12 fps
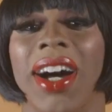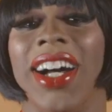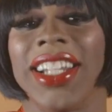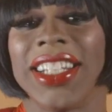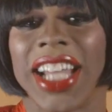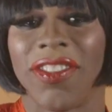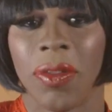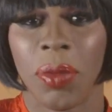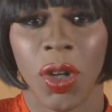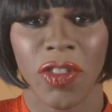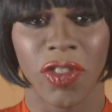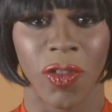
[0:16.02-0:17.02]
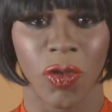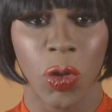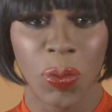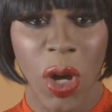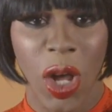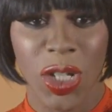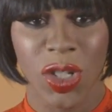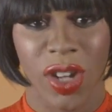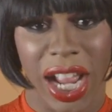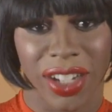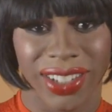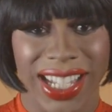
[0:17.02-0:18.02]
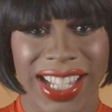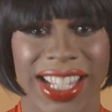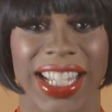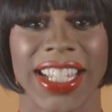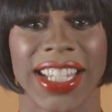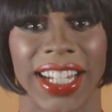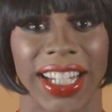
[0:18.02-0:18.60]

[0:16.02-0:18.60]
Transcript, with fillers: Honey Davenport from RuPaul's Drag Race Season